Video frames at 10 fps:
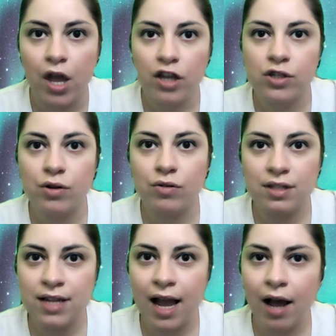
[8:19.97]
So
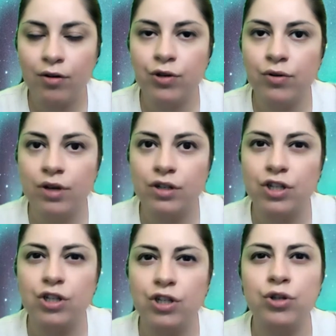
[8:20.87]
now you
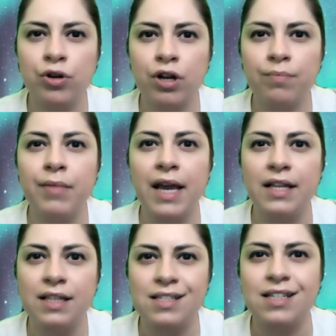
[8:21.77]
could make
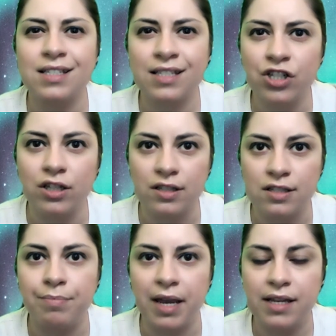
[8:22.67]
these
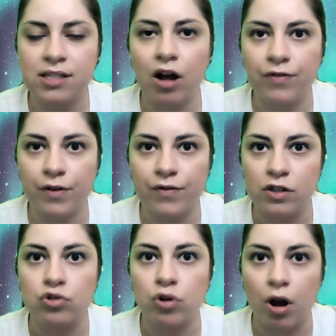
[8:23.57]
decisions based off of
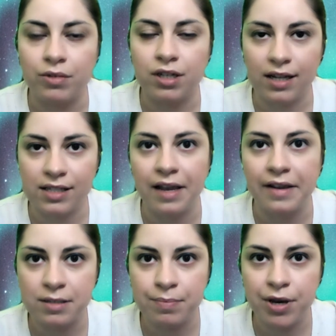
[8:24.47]
this traumatizing
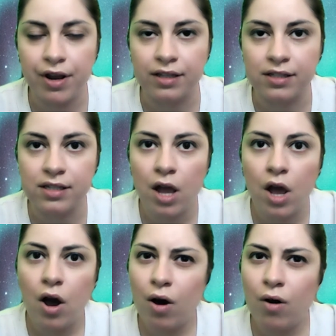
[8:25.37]
experience.
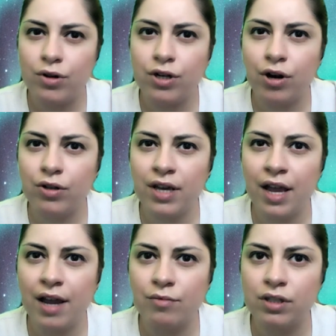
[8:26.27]
Oh, you
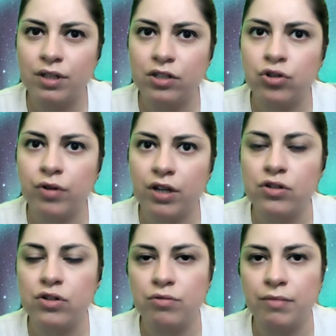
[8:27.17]
can't really
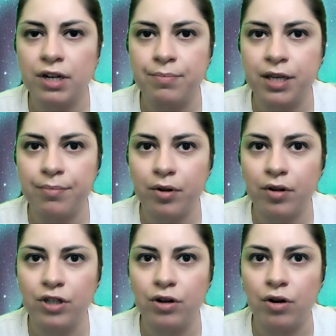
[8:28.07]
trust too many
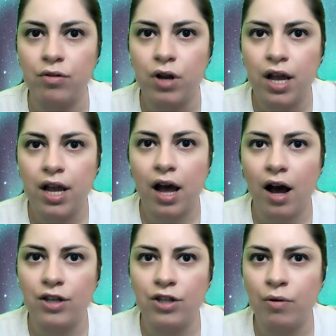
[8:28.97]
people, you
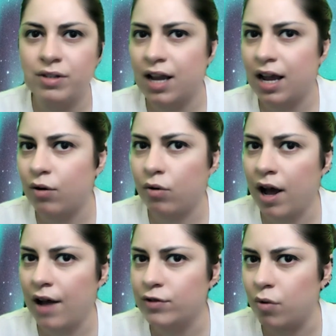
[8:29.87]
always kind of
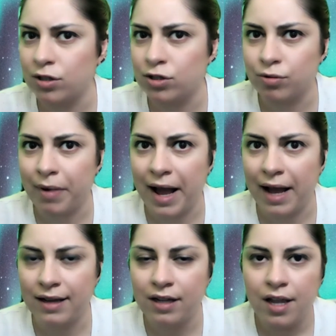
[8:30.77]
have to watch your
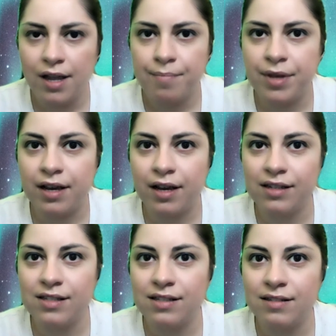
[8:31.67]
back,
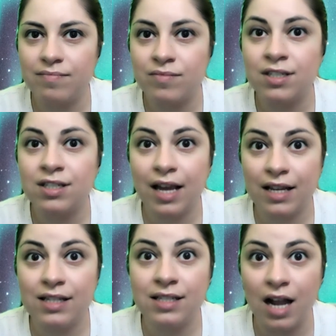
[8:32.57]
because
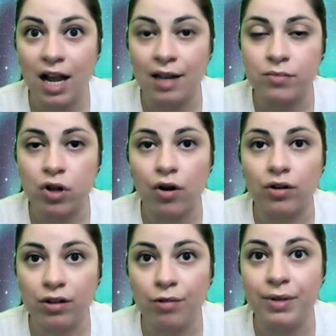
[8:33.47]
today's times are a
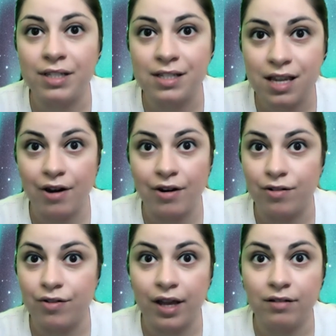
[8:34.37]
little bit
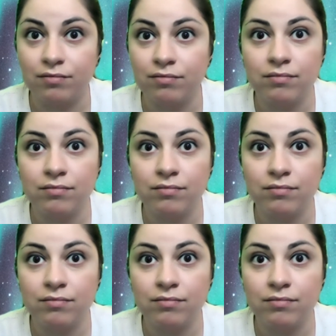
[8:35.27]
scarier than